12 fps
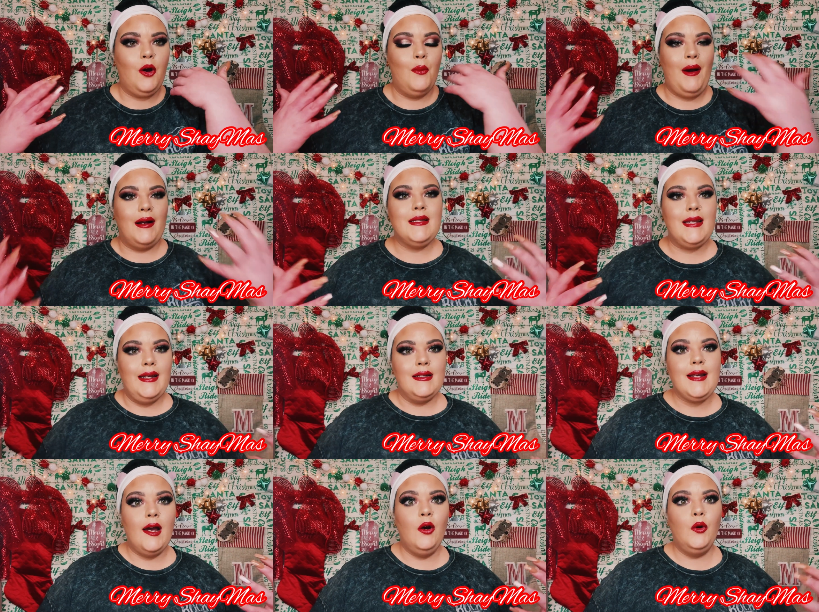my skin
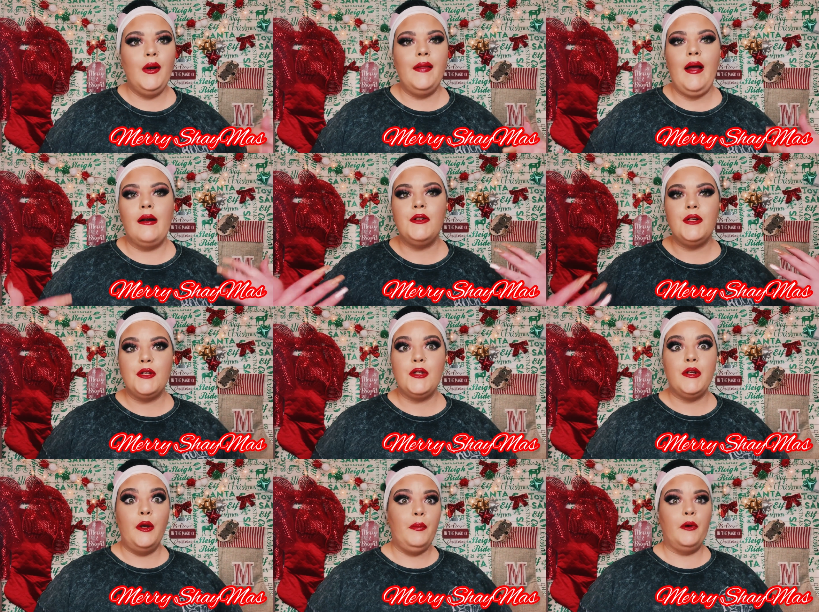tone, that's just
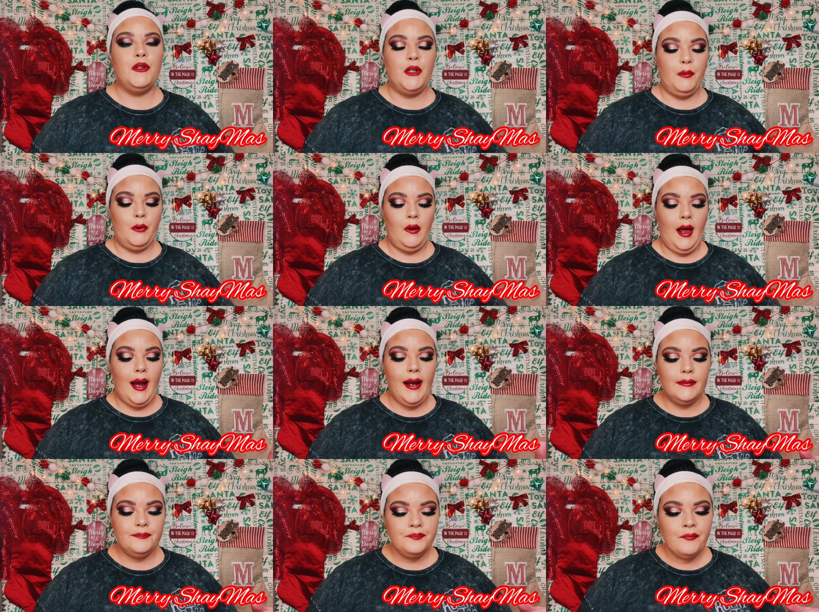super, super light.
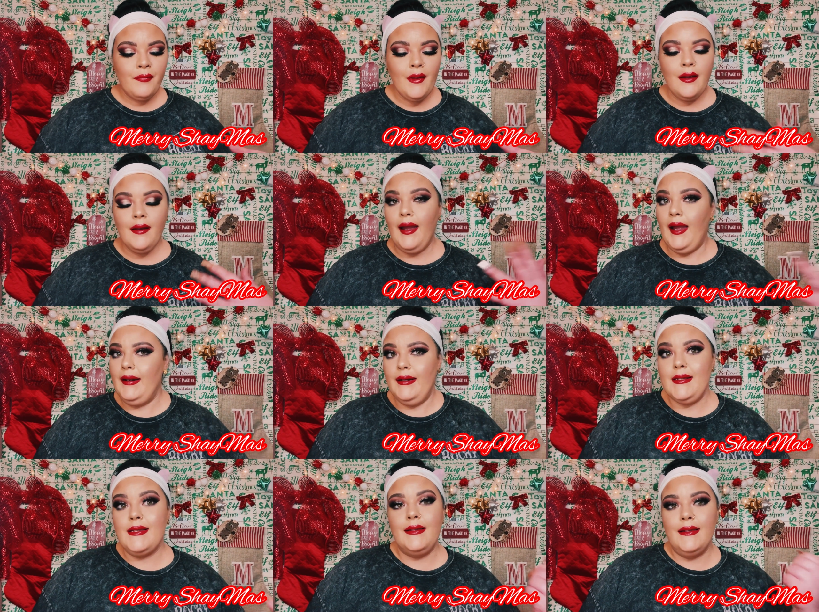And
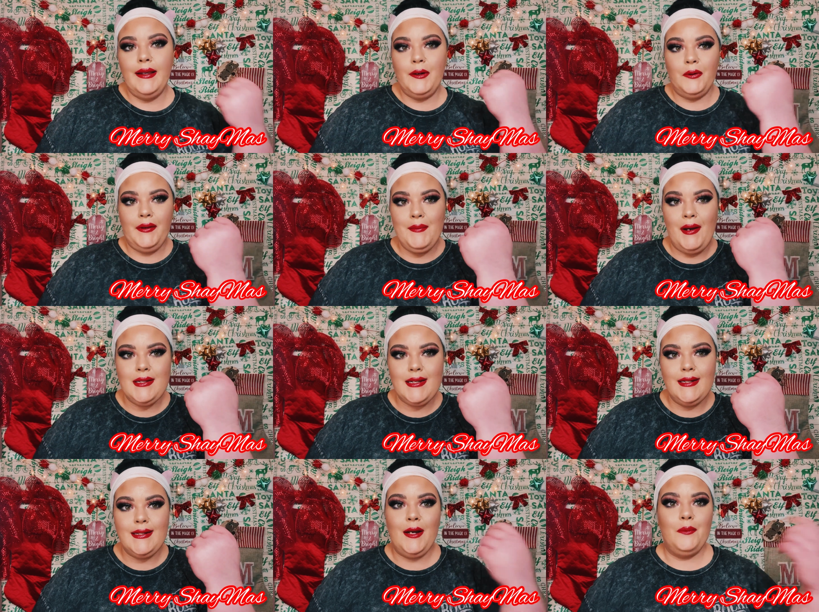it's literally my
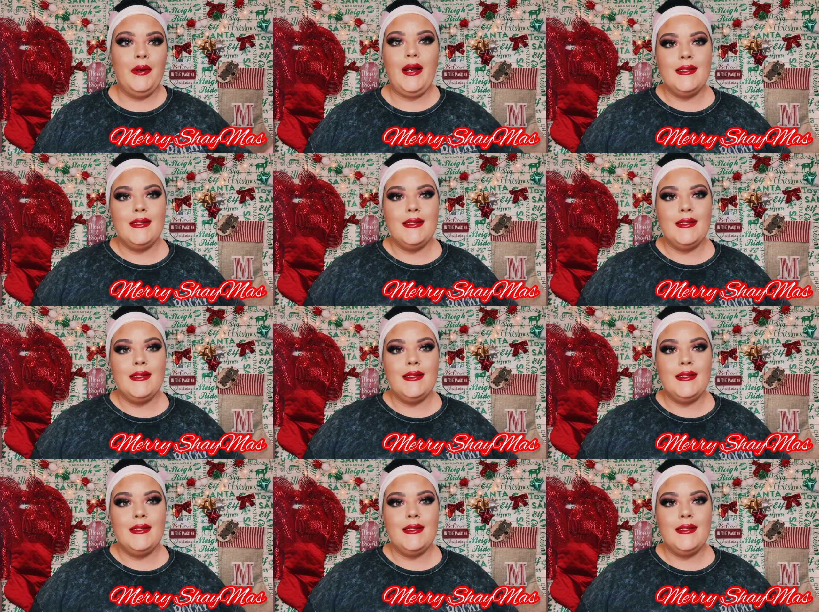skin tone, because